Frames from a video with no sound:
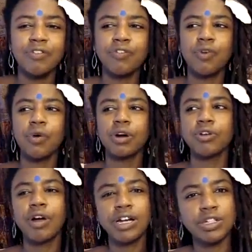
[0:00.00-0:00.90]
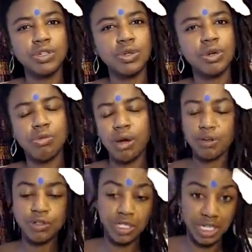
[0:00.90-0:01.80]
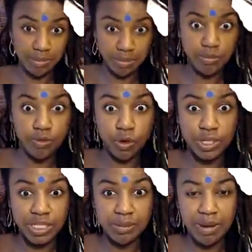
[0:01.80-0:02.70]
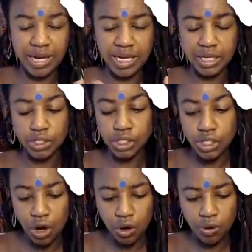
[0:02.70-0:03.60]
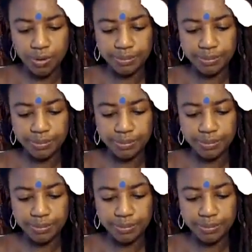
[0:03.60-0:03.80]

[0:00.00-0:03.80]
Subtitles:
for gratitude and reminders to keep focusing back in. So